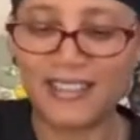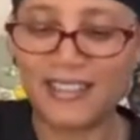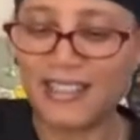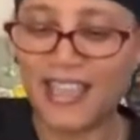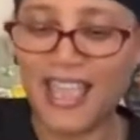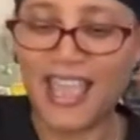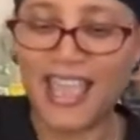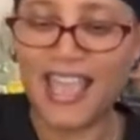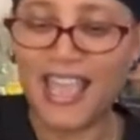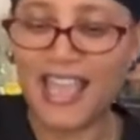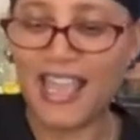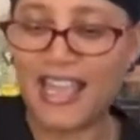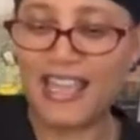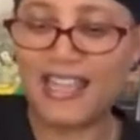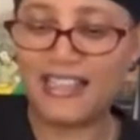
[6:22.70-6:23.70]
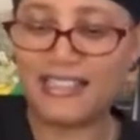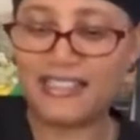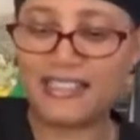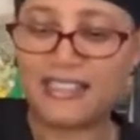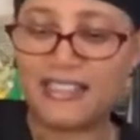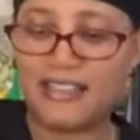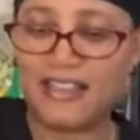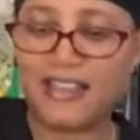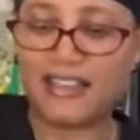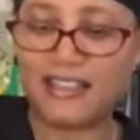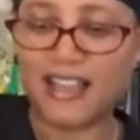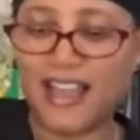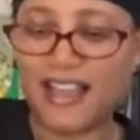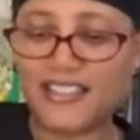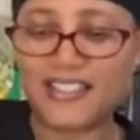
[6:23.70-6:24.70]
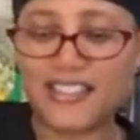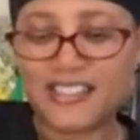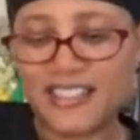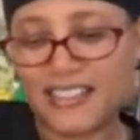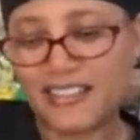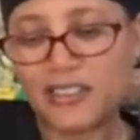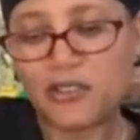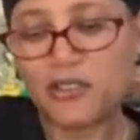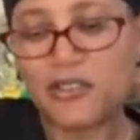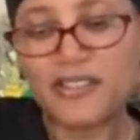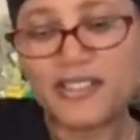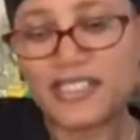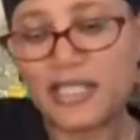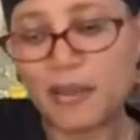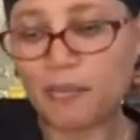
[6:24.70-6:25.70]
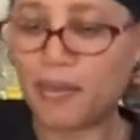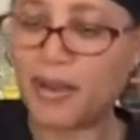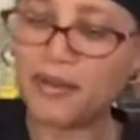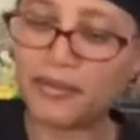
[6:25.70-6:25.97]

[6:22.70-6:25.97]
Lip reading: adds just a little zip.